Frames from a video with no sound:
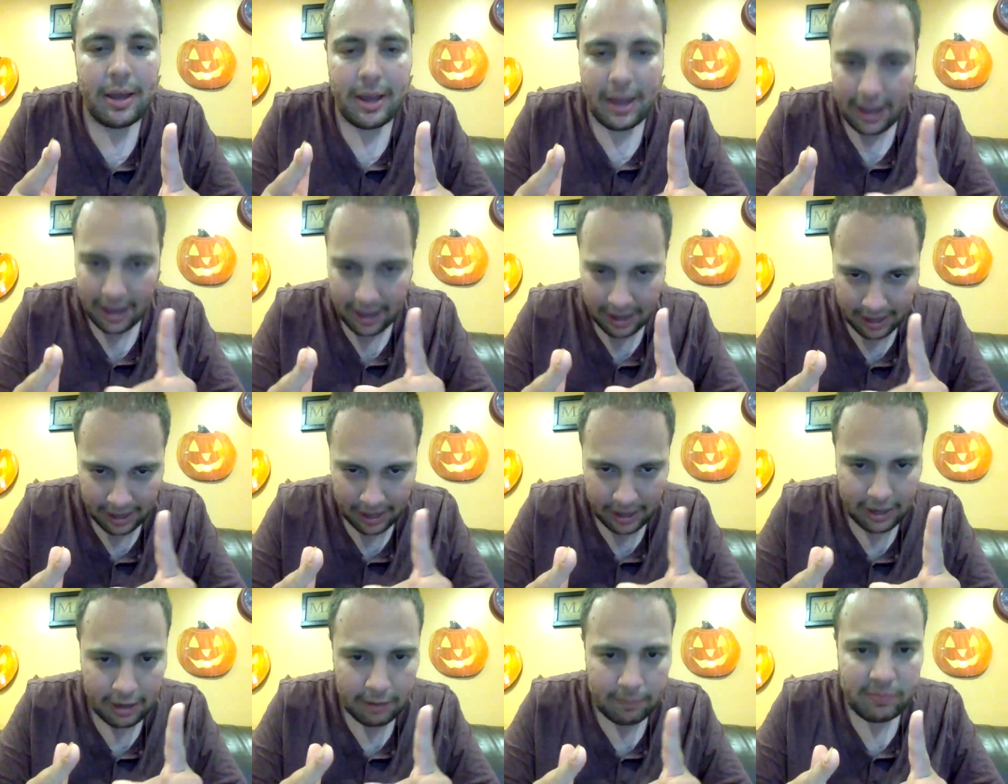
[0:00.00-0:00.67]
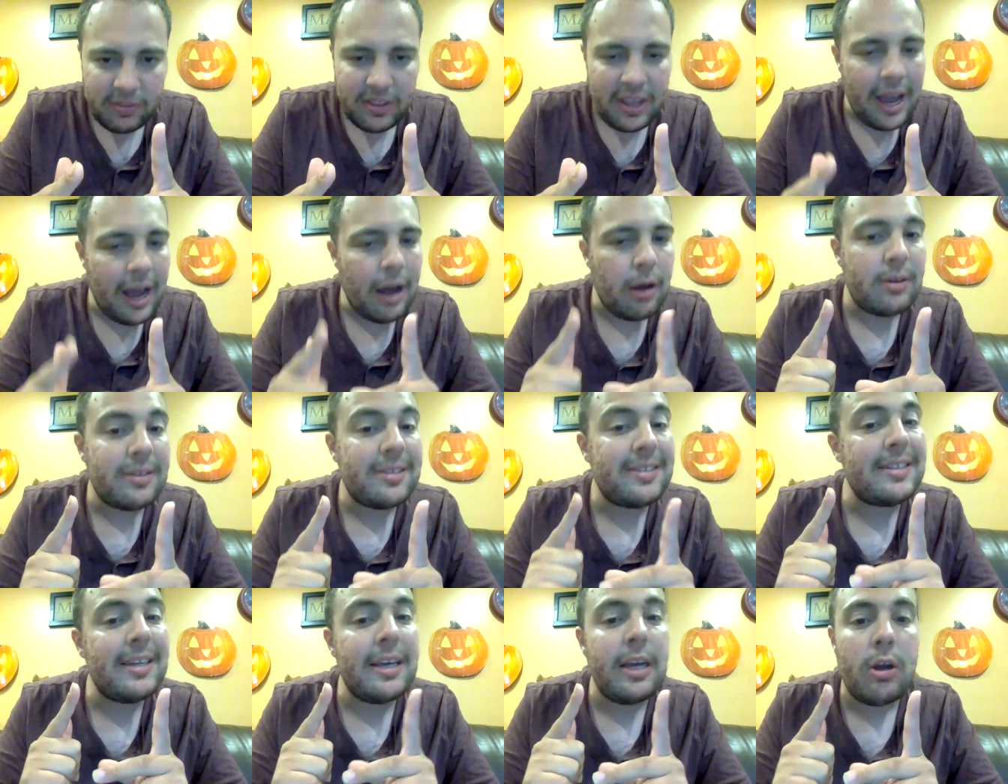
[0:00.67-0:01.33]
And I'll
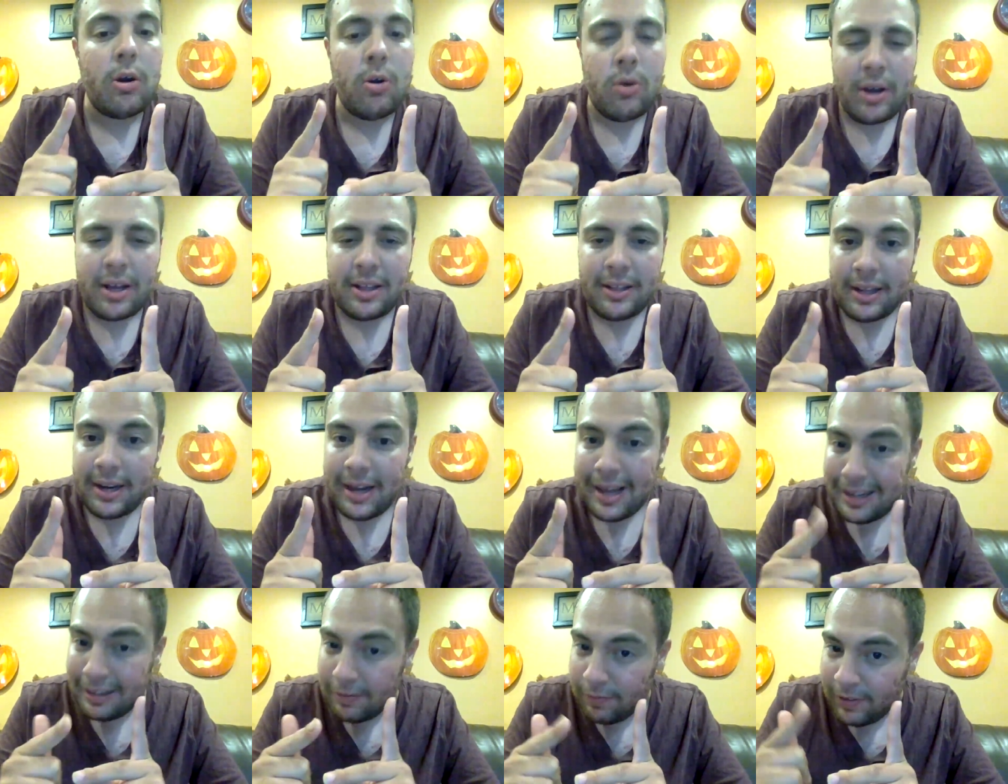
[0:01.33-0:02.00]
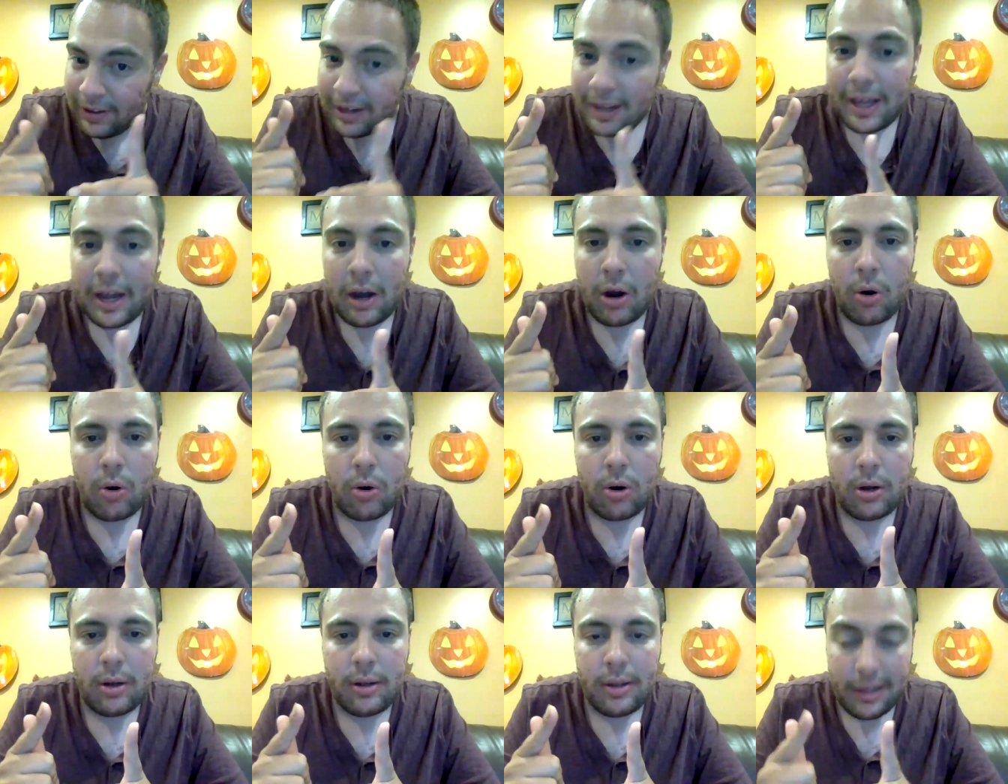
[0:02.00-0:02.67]
see you in the next
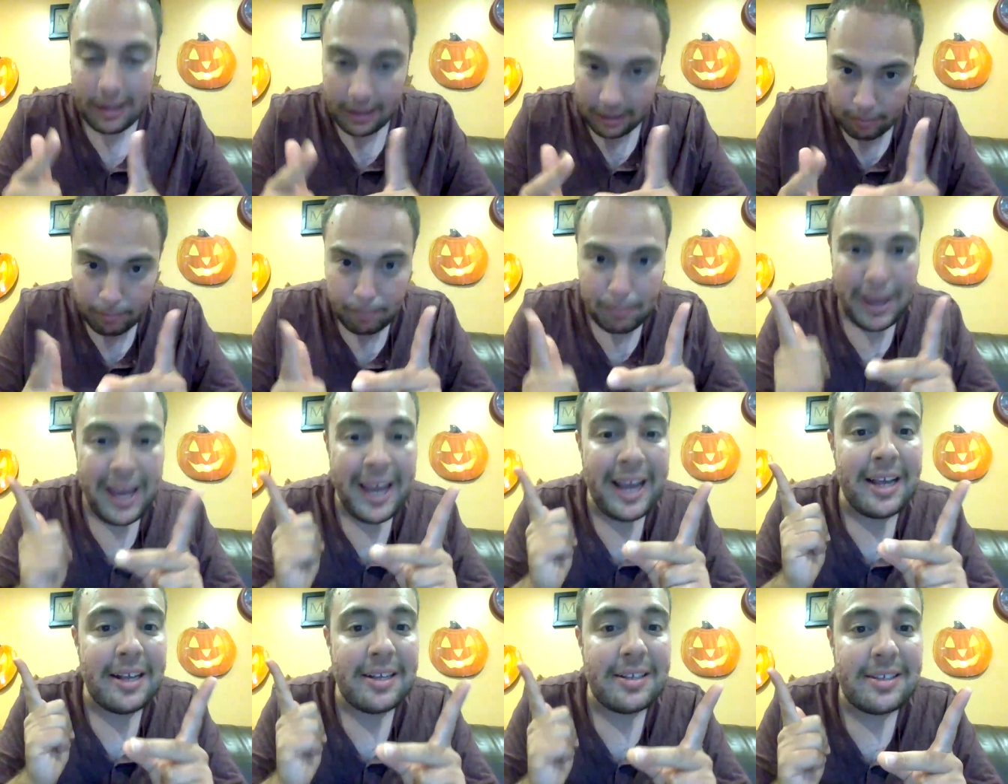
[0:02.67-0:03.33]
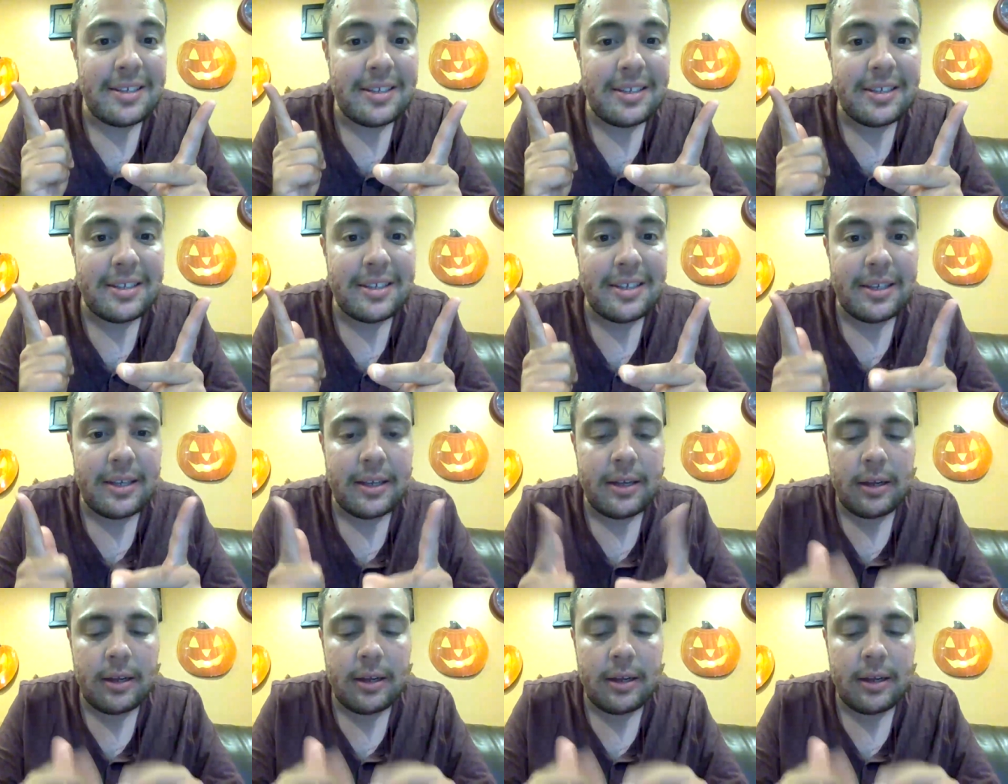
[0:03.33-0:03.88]
video. Peace.